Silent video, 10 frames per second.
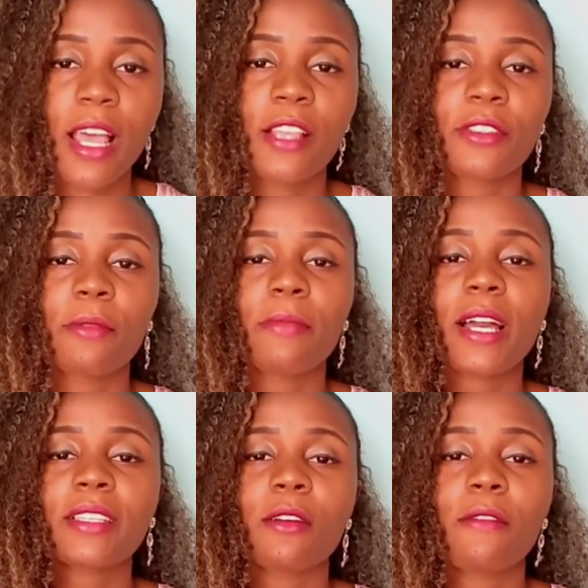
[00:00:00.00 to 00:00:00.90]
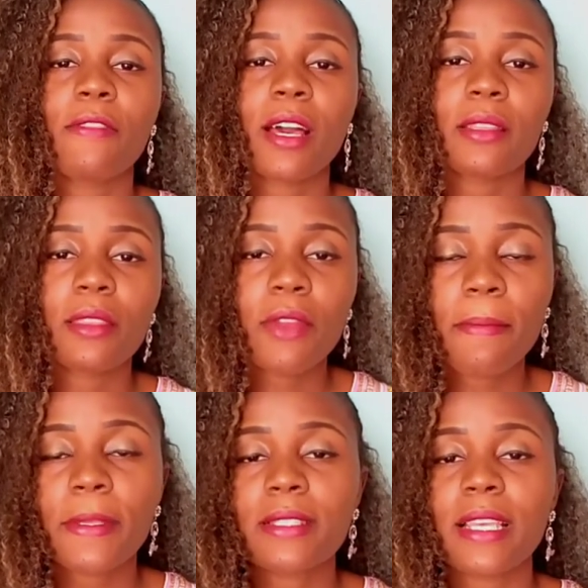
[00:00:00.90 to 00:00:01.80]
Some banks offer
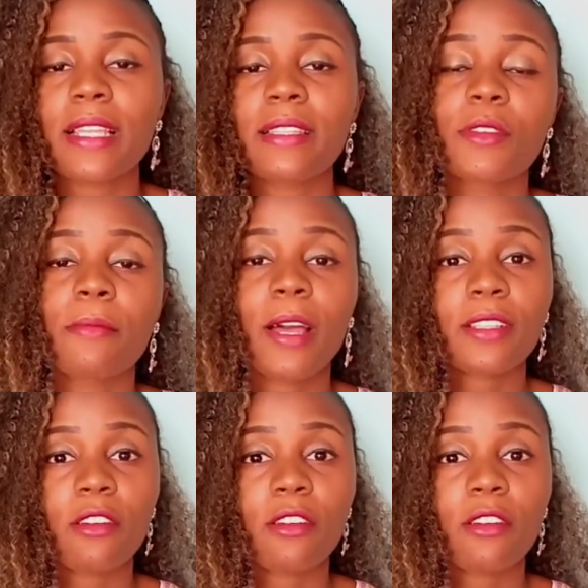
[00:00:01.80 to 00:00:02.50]
3%, some banks